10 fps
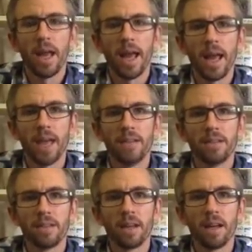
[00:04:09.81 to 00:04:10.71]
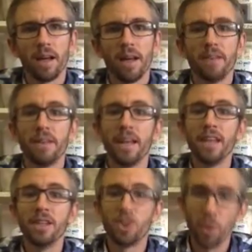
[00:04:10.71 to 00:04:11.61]
and the
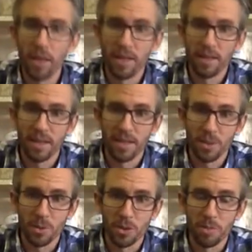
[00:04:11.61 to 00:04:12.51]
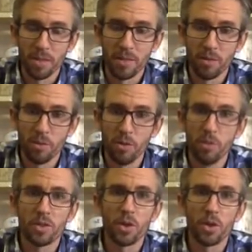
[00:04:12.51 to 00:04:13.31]
inner twig has also been removed.